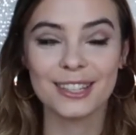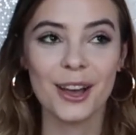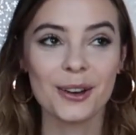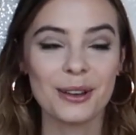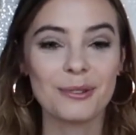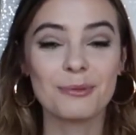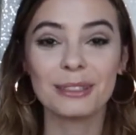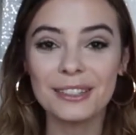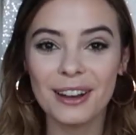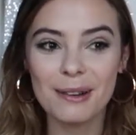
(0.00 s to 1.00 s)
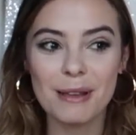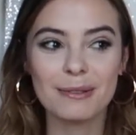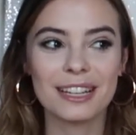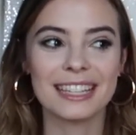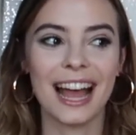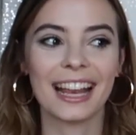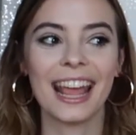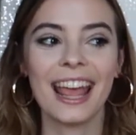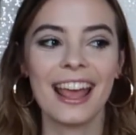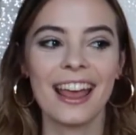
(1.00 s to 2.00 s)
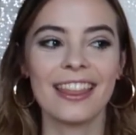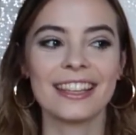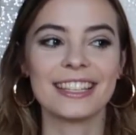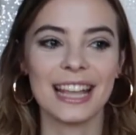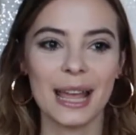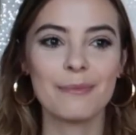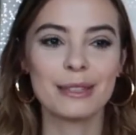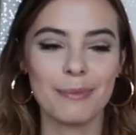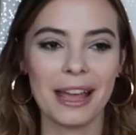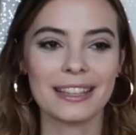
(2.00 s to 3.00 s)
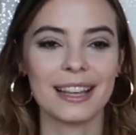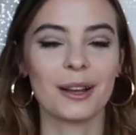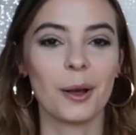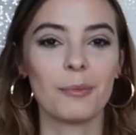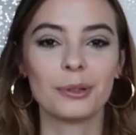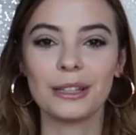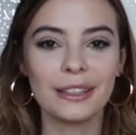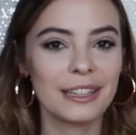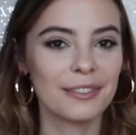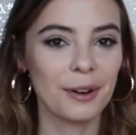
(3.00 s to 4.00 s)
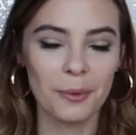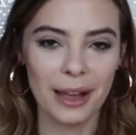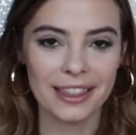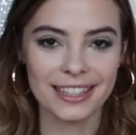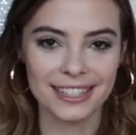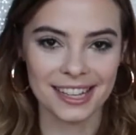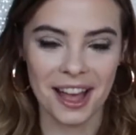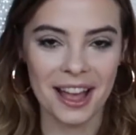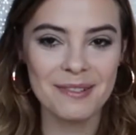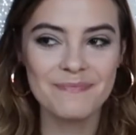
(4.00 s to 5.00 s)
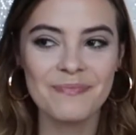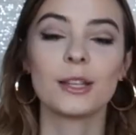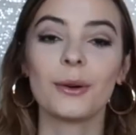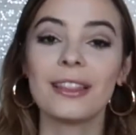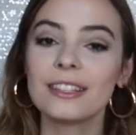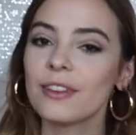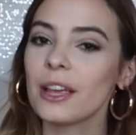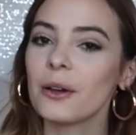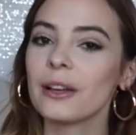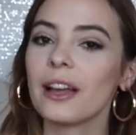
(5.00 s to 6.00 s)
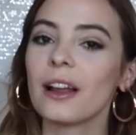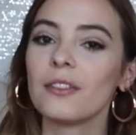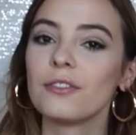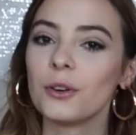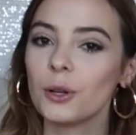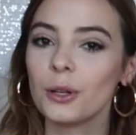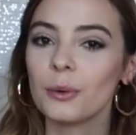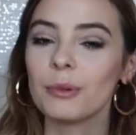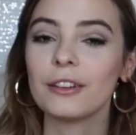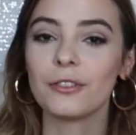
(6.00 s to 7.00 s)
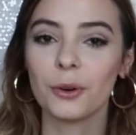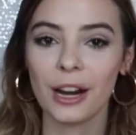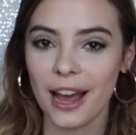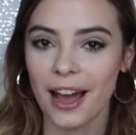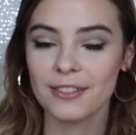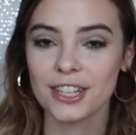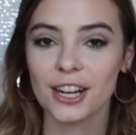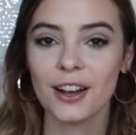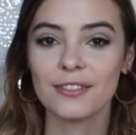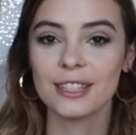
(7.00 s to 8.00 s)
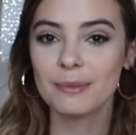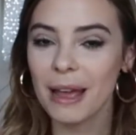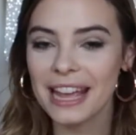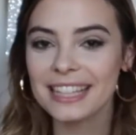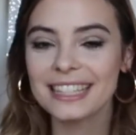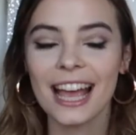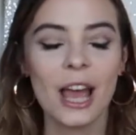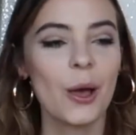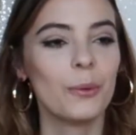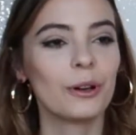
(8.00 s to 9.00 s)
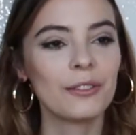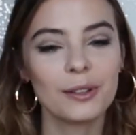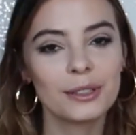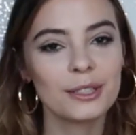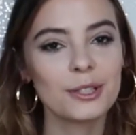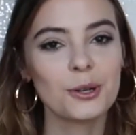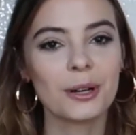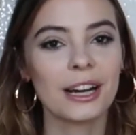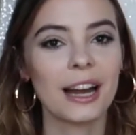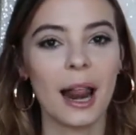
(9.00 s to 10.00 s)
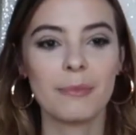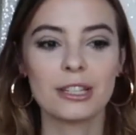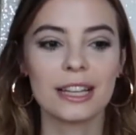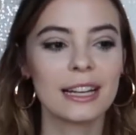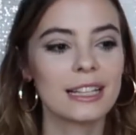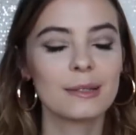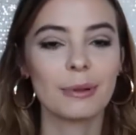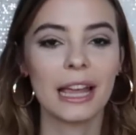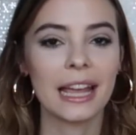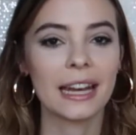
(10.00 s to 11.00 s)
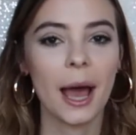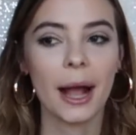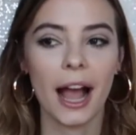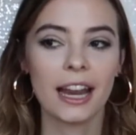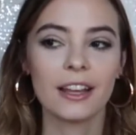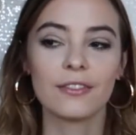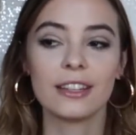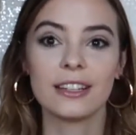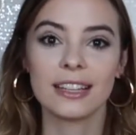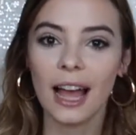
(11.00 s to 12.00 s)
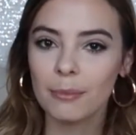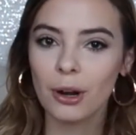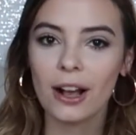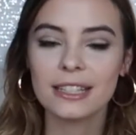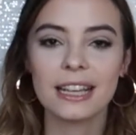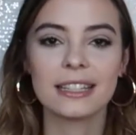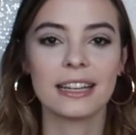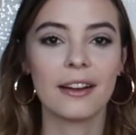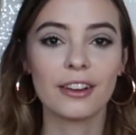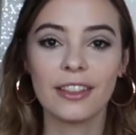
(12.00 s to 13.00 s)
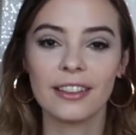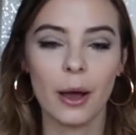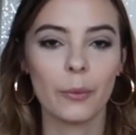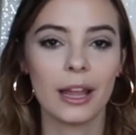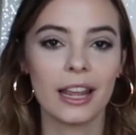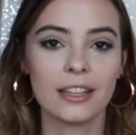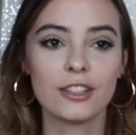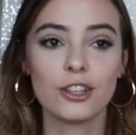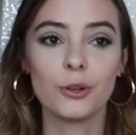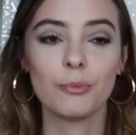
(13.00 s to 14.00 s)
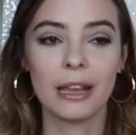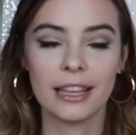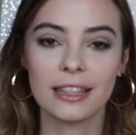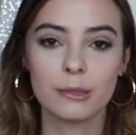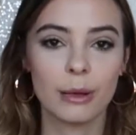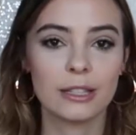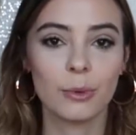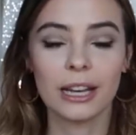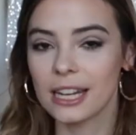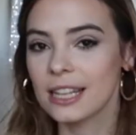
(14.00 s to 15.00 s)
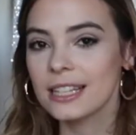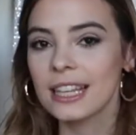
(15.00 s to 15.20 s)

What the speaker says: So it was really fun to be able to design the same space in a completely different way this time. So in this video you get a full before and after of the space. We'll give you a little tour and I'm just going to explain kind of the design process and everything that went into making this space what it is.